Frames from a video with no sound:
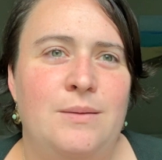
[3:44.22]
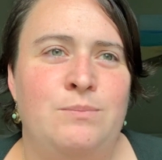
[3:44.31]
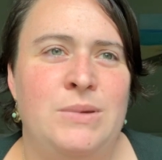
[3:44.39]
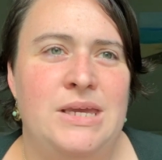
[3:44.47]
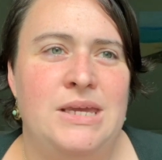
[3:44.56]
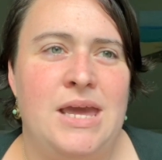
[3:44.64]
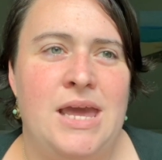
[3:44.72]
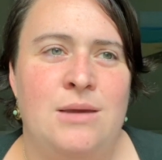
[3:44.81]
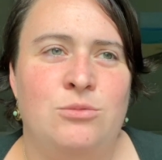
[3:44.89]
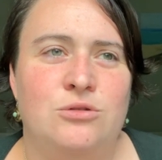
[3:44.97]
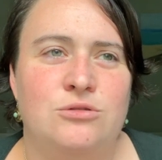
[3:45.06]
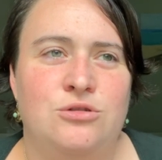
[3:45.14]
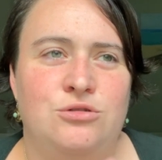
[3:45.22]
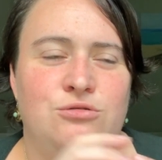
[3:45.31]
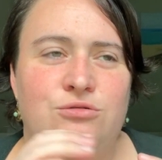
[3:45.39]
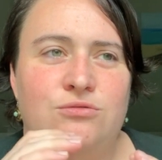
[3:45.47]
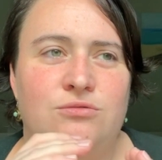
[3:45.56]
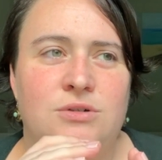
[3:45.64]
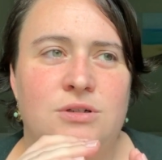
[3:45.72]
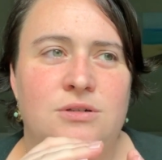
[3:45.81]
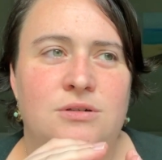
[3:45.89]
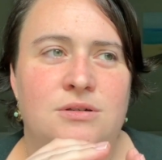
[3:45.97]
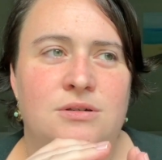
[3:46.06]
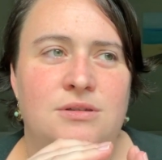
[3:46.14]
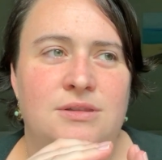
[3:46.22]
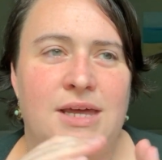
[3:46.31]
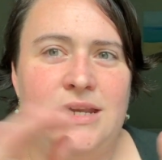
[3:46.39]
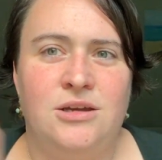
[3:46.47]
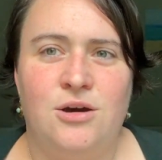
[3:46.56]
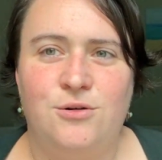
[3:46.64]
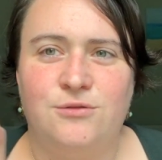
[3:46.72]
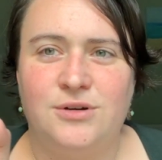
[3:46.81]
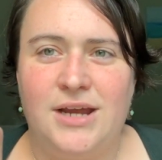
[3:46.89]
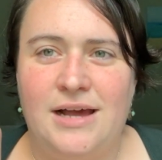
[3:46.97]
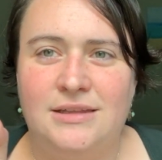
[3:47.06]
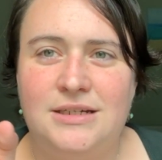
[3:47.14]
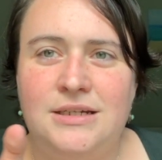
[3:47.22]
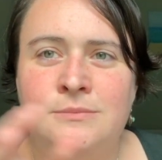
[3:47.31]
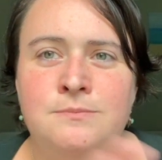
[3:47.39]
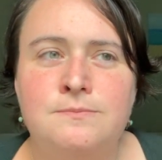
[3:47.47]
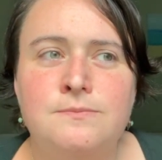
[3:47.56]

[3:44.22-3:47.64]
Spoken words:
being able to let go of reality